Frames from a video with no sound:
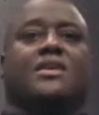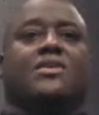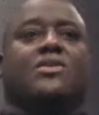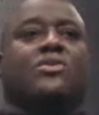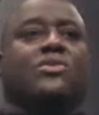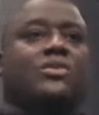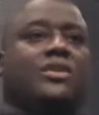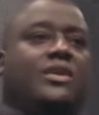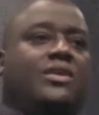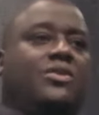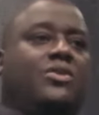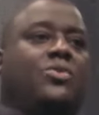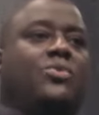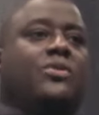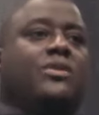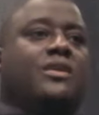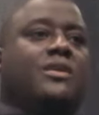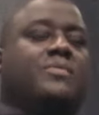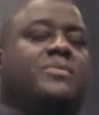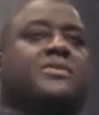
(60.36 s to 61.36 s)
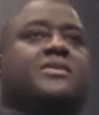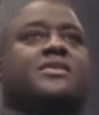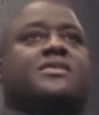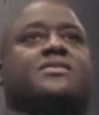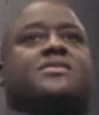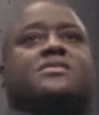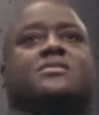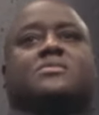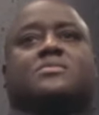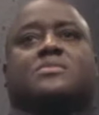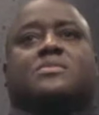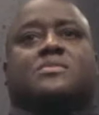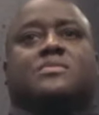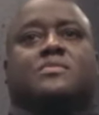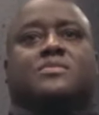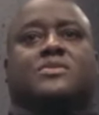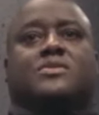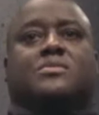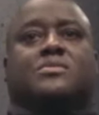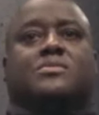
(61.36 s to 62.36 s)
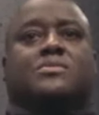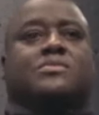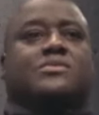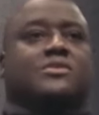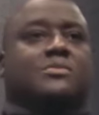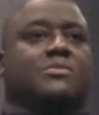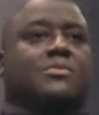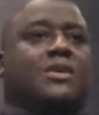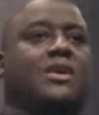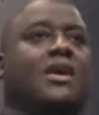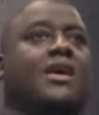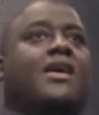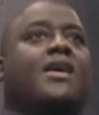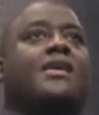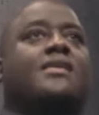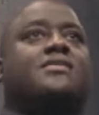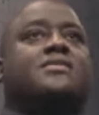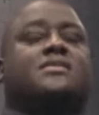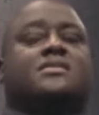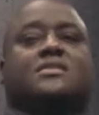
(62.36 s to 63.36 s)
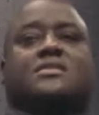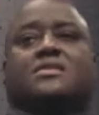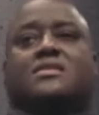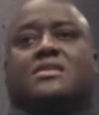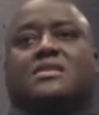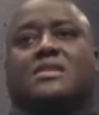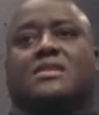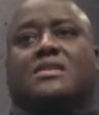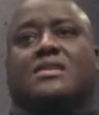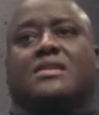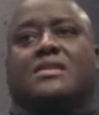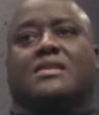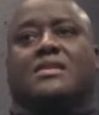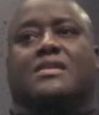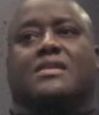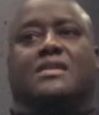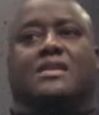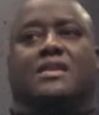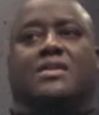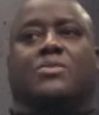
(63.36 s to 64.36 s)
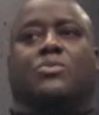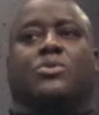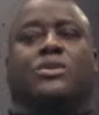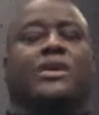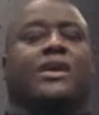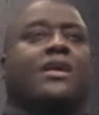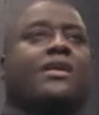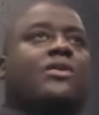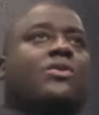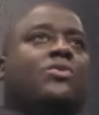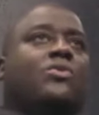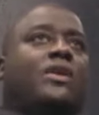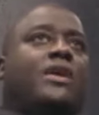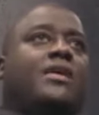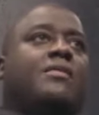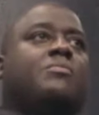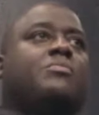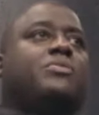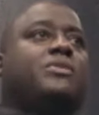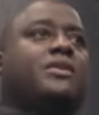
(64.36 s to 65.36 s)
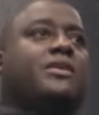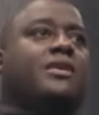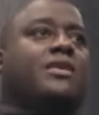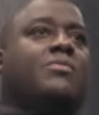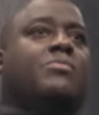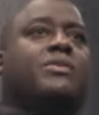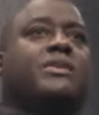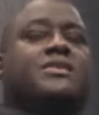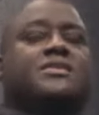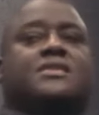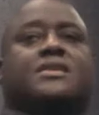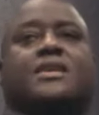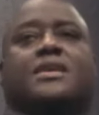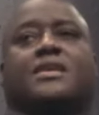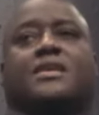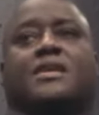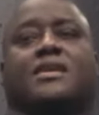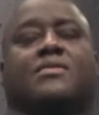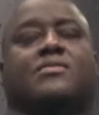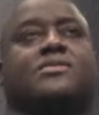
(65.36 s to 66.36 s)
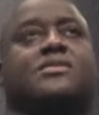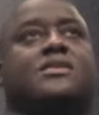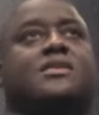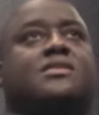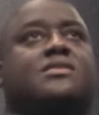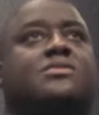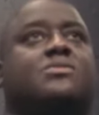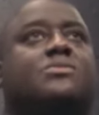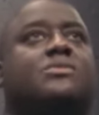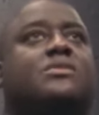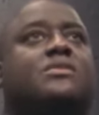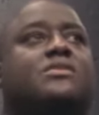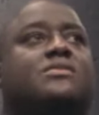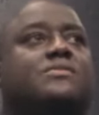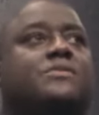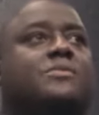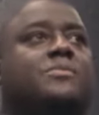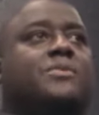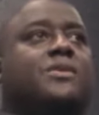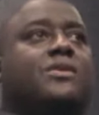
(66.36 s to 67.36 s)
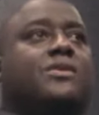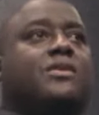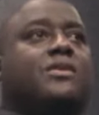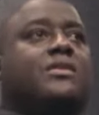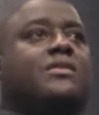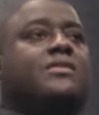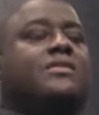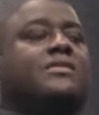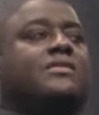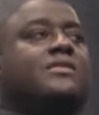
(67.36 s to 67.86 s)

you know we're up against some odds. And we got to go out and play our best game to have a chance to win this football game.